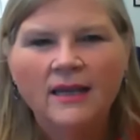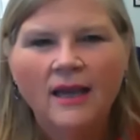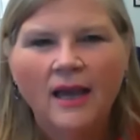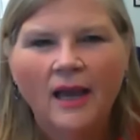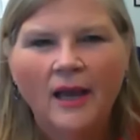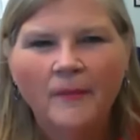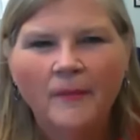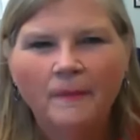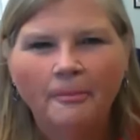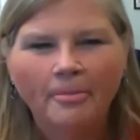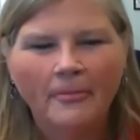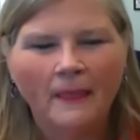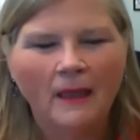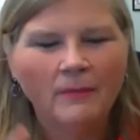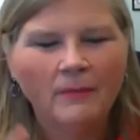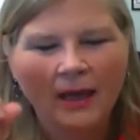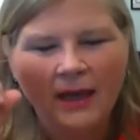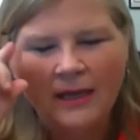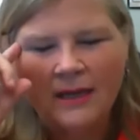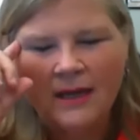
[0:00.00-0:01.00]
Um,
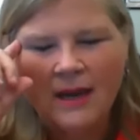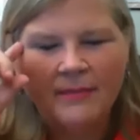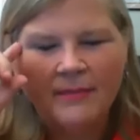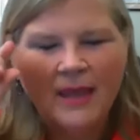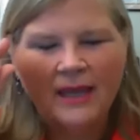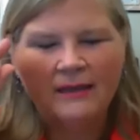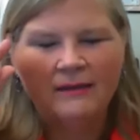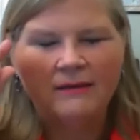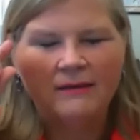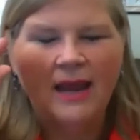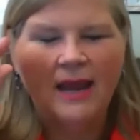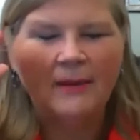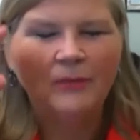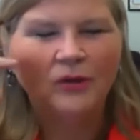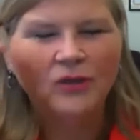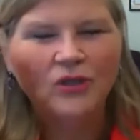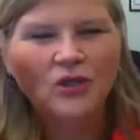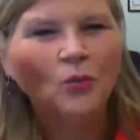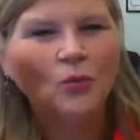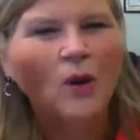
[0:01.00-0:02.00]
I'm not I'm not
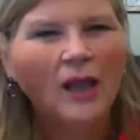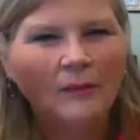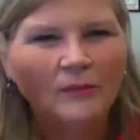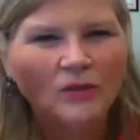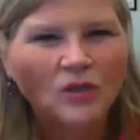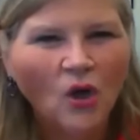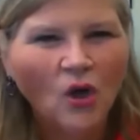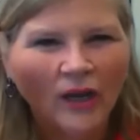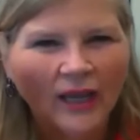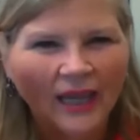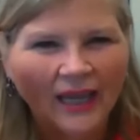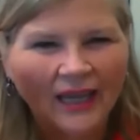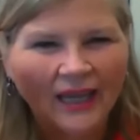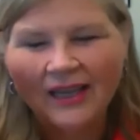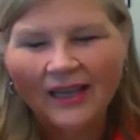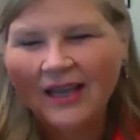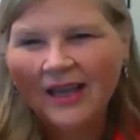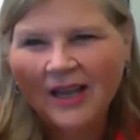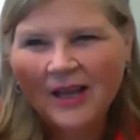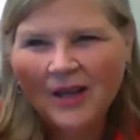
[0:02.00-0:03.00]
able to while I'm talking
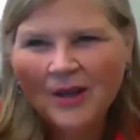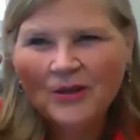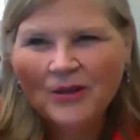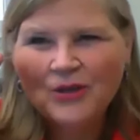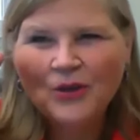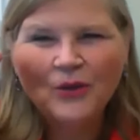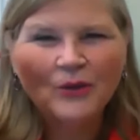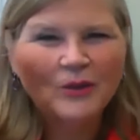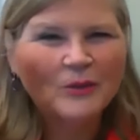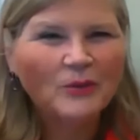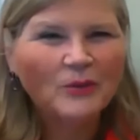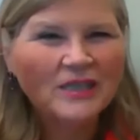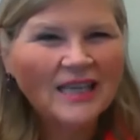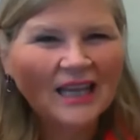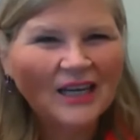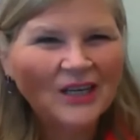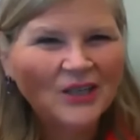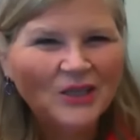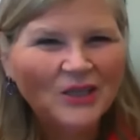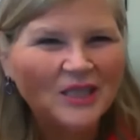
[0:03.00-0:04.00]
do those
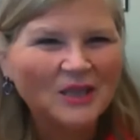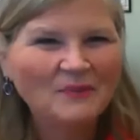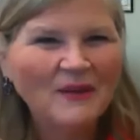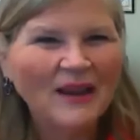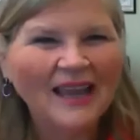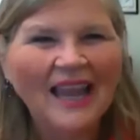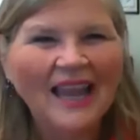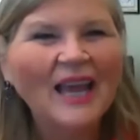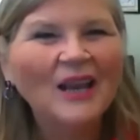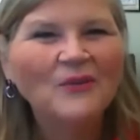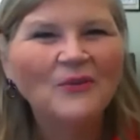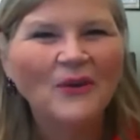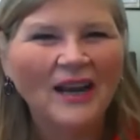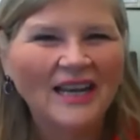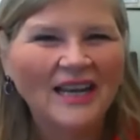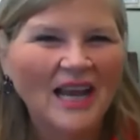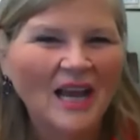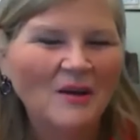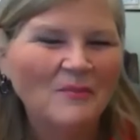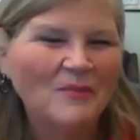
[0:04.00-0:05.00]
percentages in my head
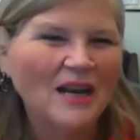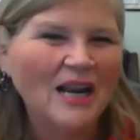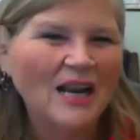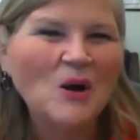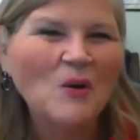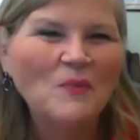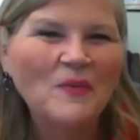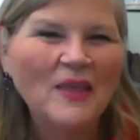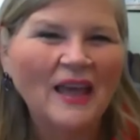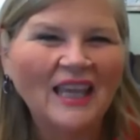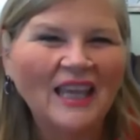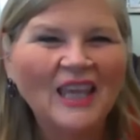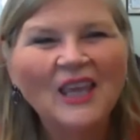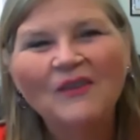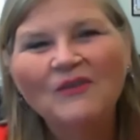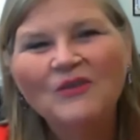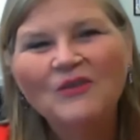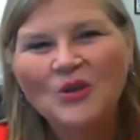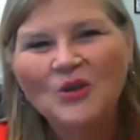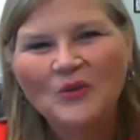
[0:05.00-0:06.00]
right now, but I hope that
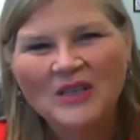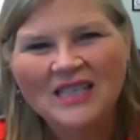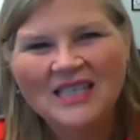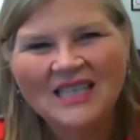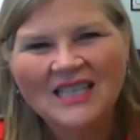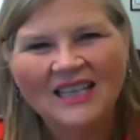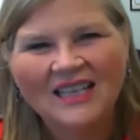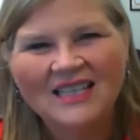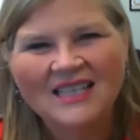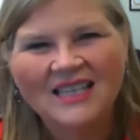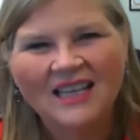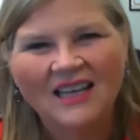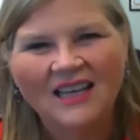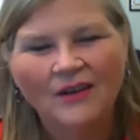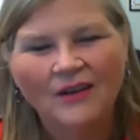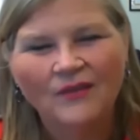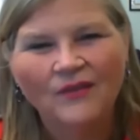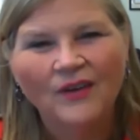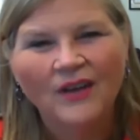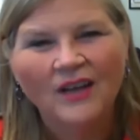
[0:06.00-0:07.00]
gives you a sense
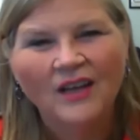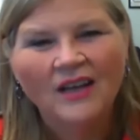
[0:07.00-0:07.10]
of